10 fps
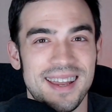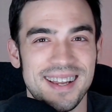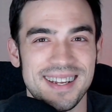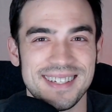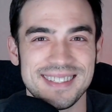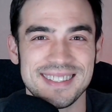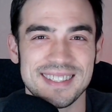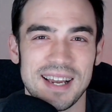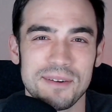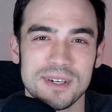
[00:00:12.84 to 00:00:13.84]

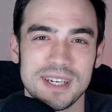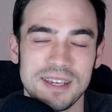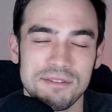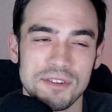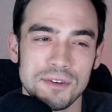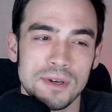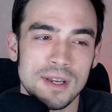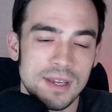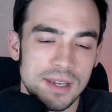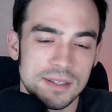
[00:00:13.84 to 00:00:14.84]
And I want to give you
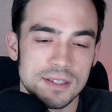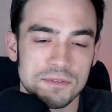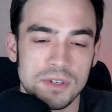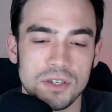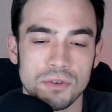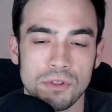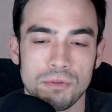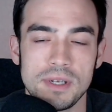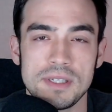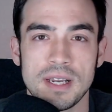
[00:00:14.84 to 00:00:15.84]
in this video
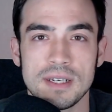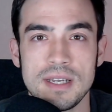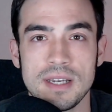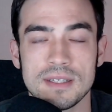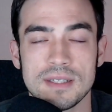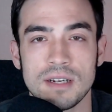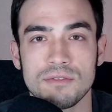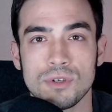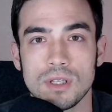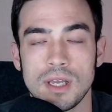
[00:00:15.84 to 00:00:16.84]
three techniques that
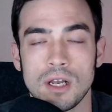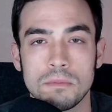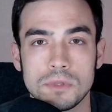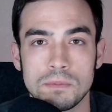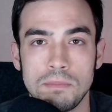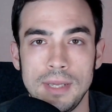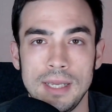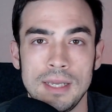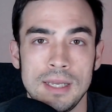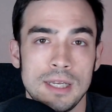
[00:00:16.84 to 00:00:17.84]
have really helped
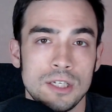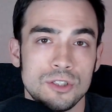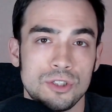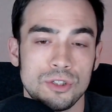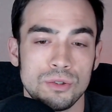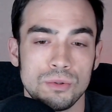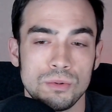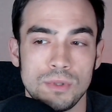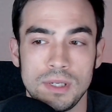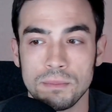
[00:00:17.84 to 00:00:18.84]
me
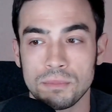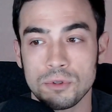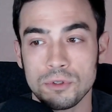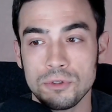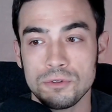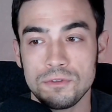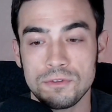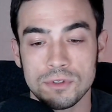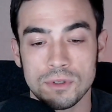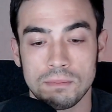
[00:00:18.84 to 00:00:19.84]
to
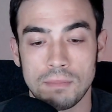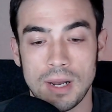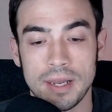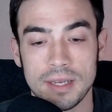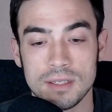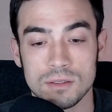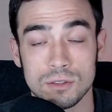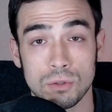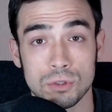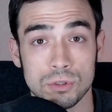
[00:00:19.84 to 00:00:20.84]
improve my
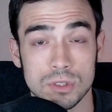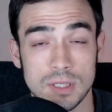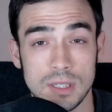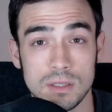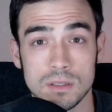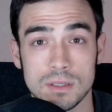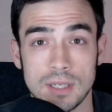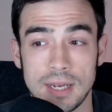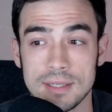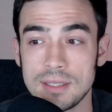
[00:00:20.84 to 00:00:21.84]
social
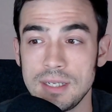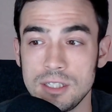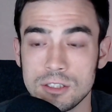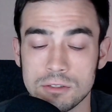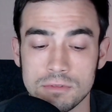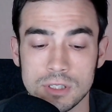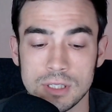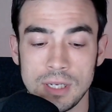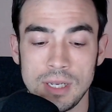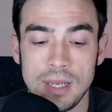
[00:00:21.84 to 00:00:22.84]
skills as an
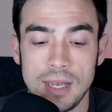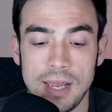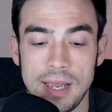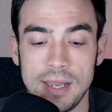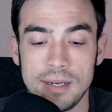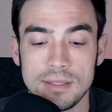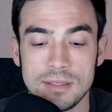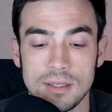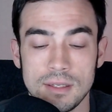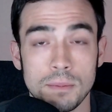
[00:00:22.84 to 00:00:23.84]
introvert.
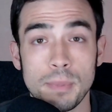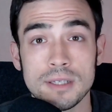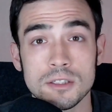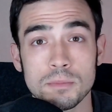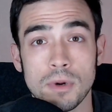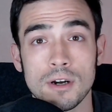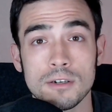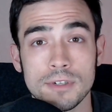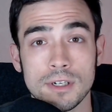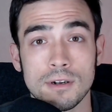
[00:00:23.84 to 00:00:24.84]
And the best
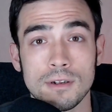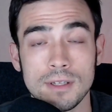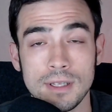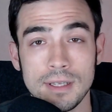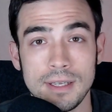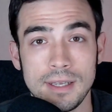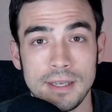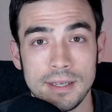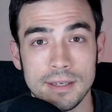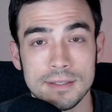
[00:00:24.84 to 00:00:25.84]
part of it all
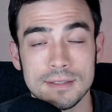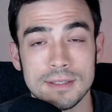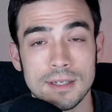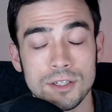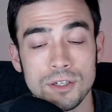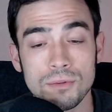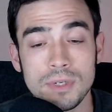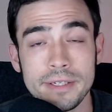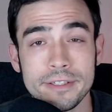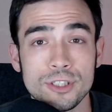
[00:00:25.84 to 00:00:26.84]
is that you
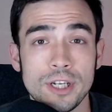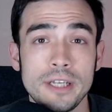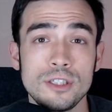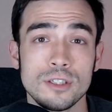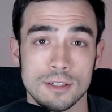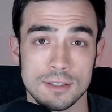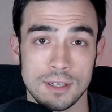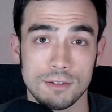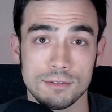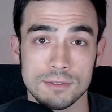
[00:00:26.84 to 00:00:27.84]
don't need to change
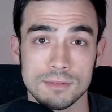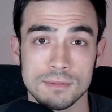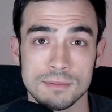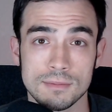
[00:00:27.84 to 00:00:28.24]
yourself